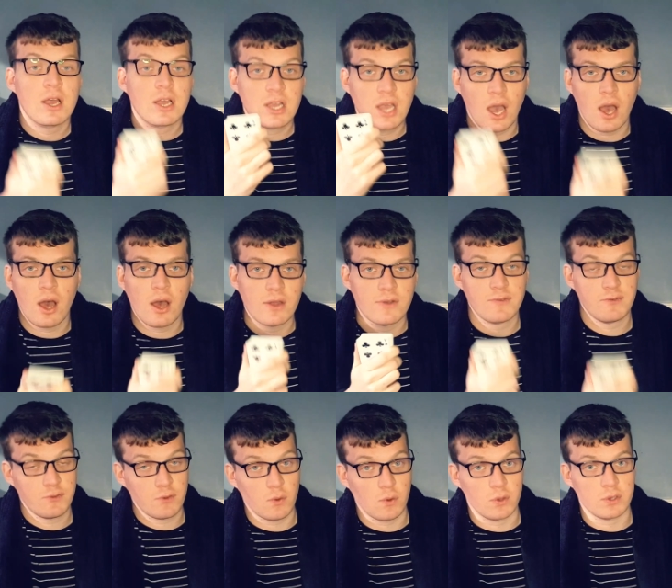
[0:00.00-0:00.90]
card
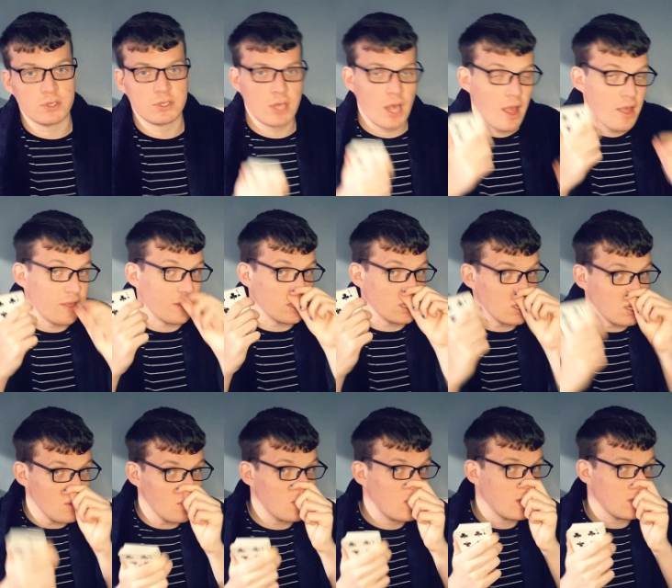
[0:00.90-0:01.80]
force that
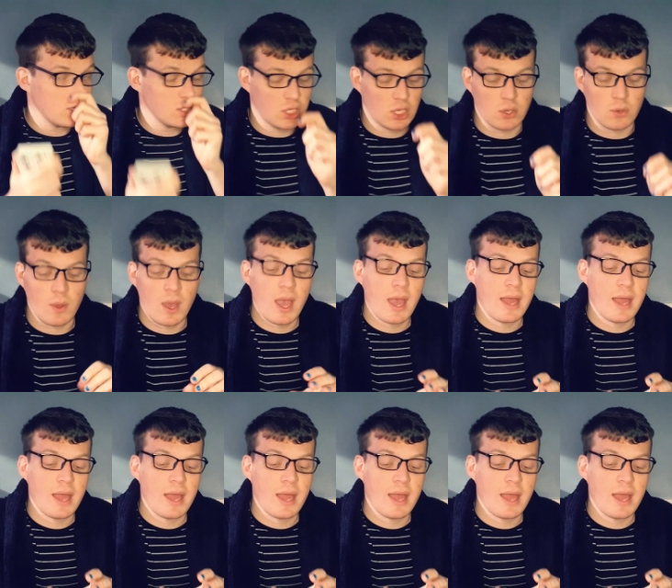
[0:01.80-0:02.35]
you can do.